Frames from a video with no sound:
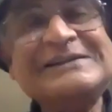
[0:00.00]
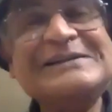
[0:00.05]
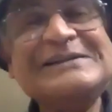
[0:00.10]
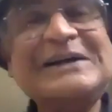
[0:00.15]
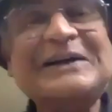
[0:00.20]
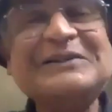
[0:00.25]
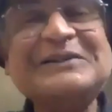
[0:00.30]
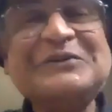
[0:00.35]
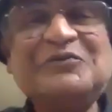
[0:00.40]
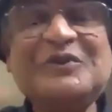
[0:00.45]

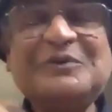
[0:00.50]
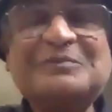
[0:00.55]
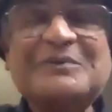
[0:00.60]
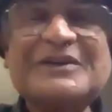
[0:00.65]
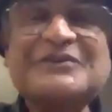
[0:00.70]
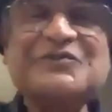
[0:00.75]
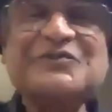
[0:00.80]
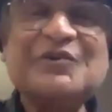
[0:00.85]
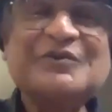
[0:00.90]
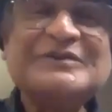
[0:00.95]
And if we
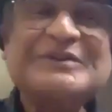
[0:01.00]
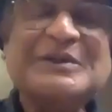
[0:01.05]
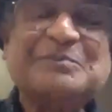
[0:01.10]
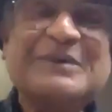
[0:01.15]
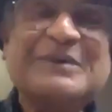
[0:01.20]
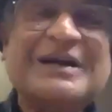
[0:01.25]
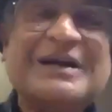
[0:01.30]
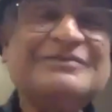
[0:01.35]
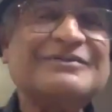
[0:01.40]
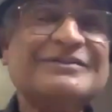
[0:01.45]
measure with a
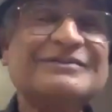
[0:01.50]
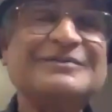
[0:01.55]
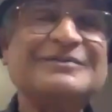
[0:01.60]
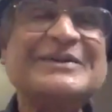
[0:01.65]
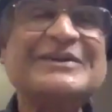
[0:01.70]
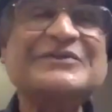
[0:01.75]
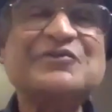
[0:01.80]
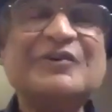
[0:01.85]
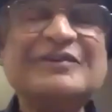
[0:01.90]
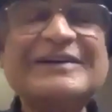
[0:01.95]
particle
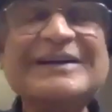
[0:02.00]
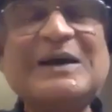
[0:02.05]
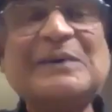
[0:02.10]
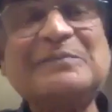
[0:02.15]
measuring